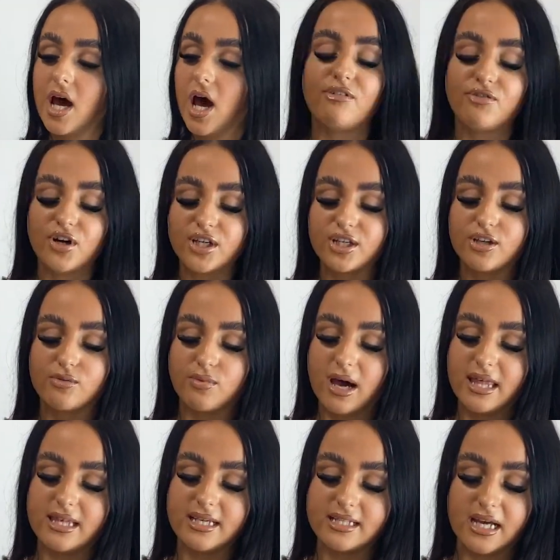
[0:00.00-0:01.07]
I thought you could
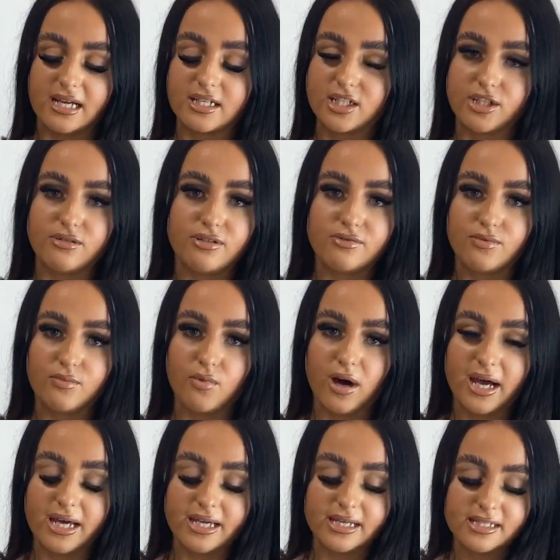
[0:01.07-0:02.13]
wear these like two different
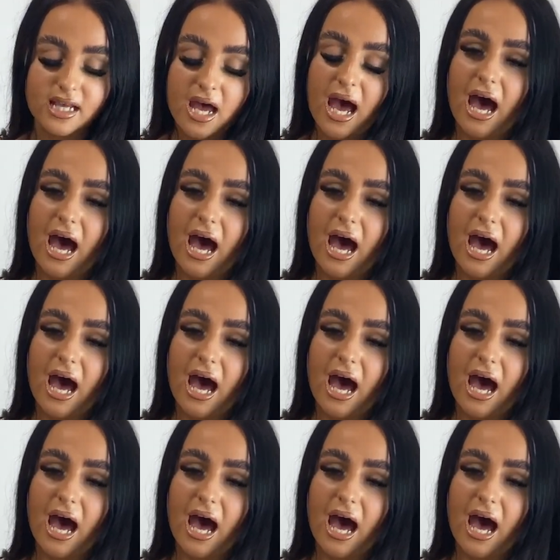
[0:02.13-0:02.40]
ways